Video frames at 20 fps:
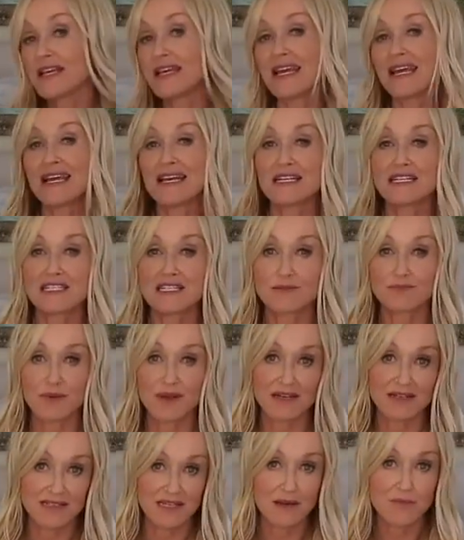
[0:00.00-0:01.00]
the years,
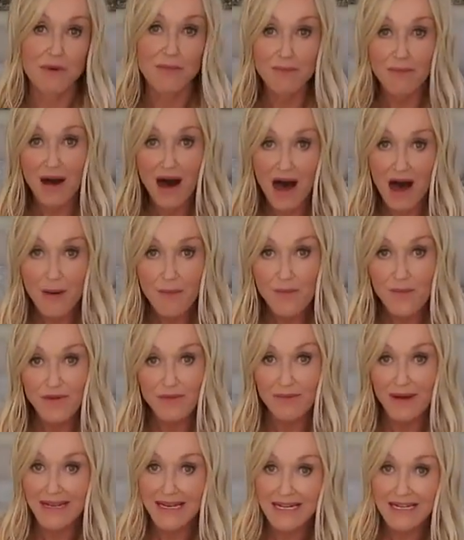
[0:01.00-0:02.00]
because I'm a mum
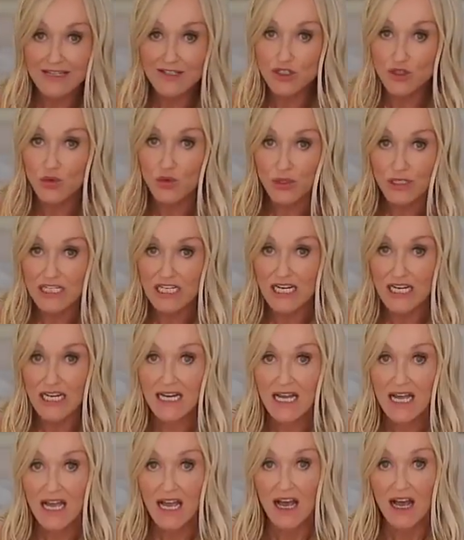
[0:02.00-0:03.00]
with my little
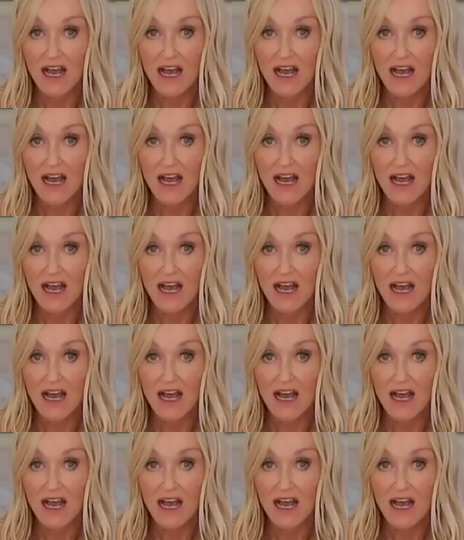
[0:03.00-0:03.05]
daughter,